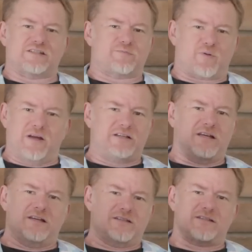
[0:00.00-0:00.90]
as
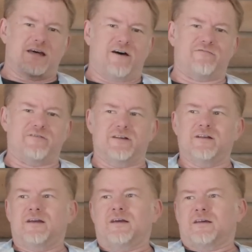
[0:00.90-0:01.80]
preachy and stuff. And
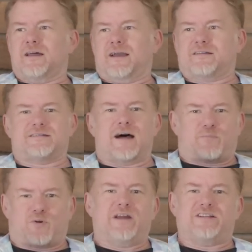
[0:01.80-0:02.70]
like, it's
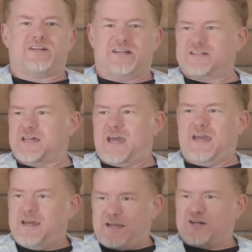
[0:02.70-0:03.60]
not preachy to
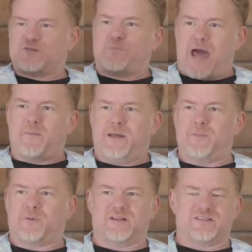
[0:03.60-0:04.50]
say, here's bad
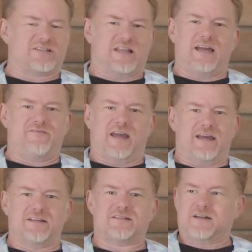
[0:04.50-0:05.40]
people in slave
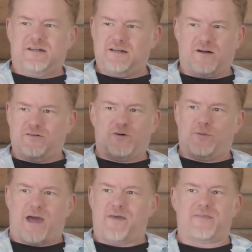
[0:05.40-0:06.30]
days,
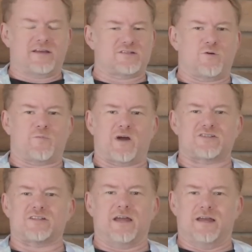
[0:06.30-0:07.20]
doing bad things to
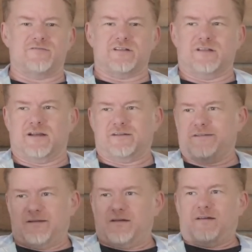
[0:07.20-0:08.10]
oppress slaves. Like,
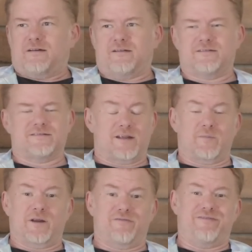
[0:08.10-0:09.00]
is
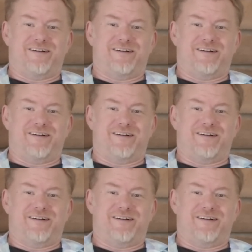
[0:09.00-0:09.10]
anybody